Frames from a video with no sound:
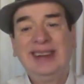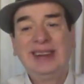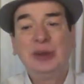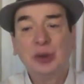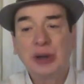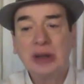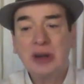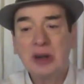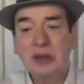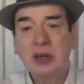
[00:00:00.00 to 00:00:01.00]
You
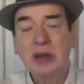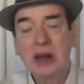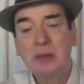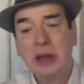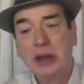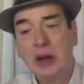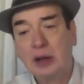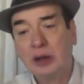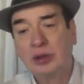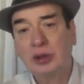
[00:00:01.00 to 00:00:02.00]
cannot tell me
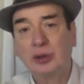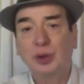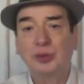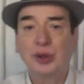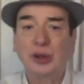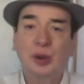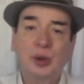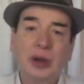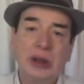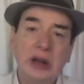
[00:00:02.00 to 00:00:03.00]
that this is good for
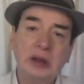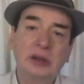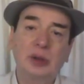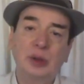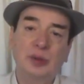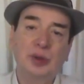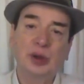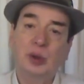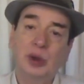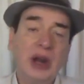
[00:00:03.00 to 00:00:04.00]
you and that is good for
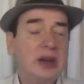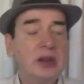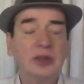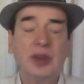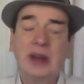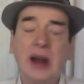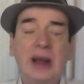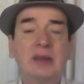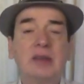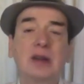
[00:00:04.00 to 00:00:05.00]
you. That is where I
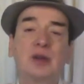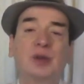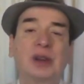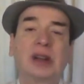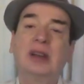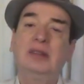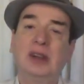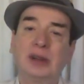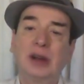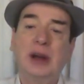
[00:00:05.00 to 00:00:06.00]
will do what I
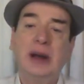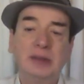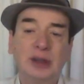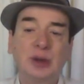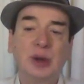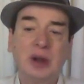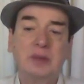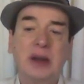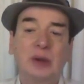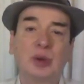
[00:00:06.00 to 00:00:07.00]
want. I want to have
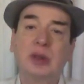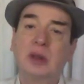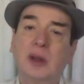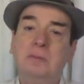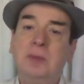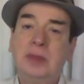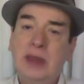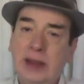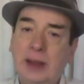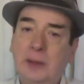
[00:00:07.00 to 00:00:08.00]
my own
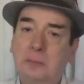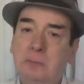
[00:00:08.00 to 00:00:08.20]
thinking.